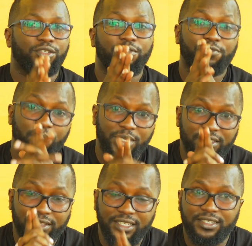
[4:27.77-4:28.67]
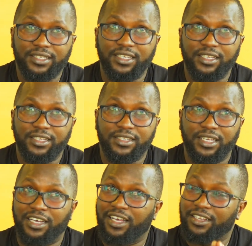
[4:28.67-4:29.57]
So for me, these
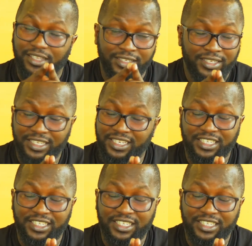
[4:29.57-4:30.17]
are